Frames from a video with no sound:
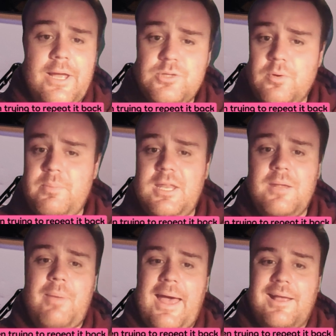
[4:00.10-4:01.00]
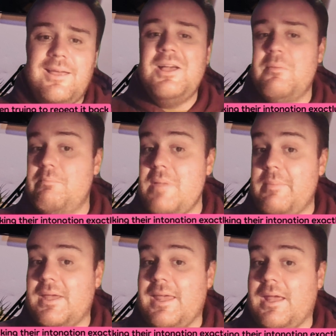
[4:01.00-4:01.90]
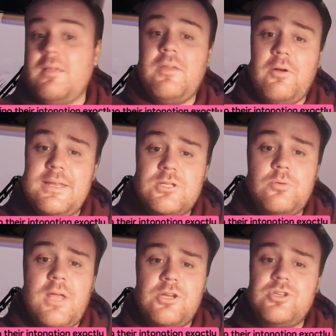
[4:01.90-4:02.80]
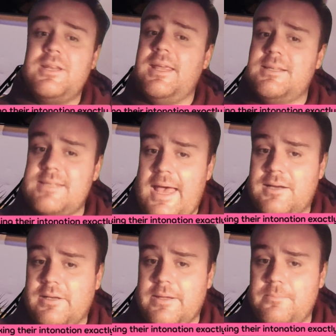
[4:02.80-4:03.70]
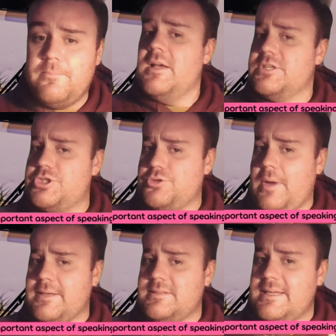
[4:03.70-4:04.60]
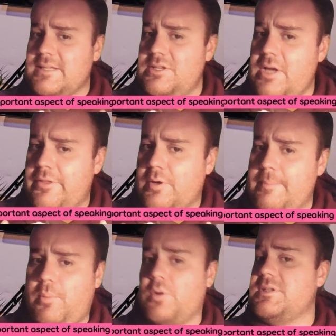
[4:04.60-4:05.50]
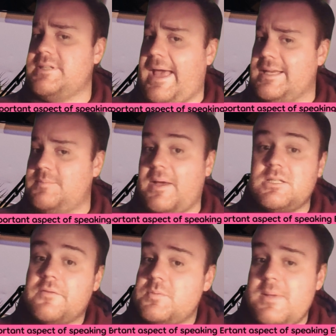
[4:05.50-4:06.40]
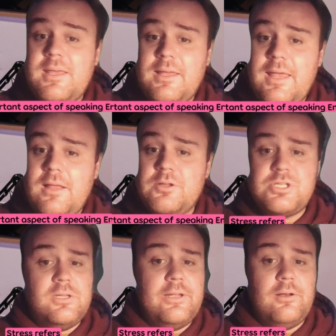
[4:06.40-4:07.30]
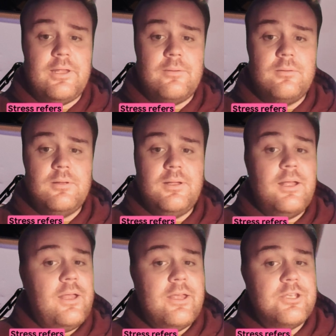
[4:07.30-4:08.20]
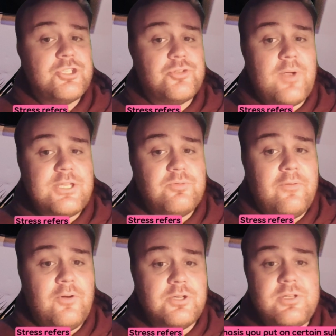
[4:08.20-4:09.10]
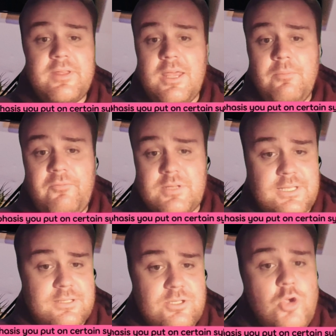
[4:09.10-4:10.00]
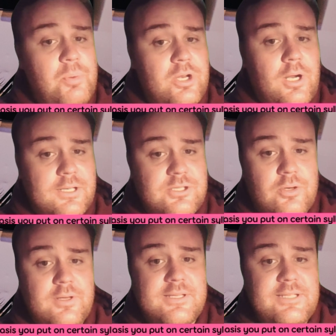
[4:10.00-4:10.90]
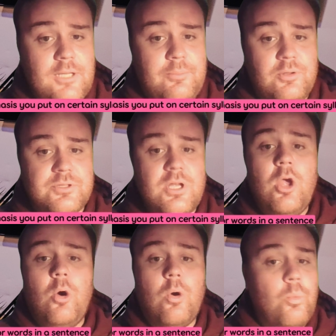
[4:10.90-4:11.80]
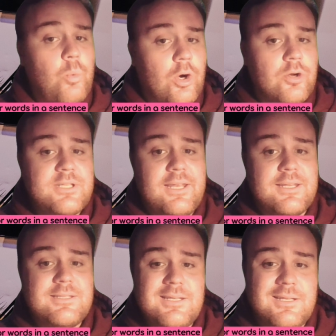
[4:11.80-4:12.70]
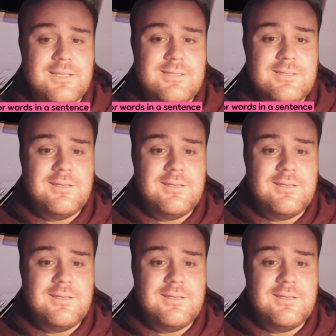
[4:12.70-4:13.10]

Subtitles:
to repeat it back, mimicking their intonation exactly. Stress is another important aspect of speaking English clearly. Stress refers to the emphasis you put on certain syllables or words in a sentence.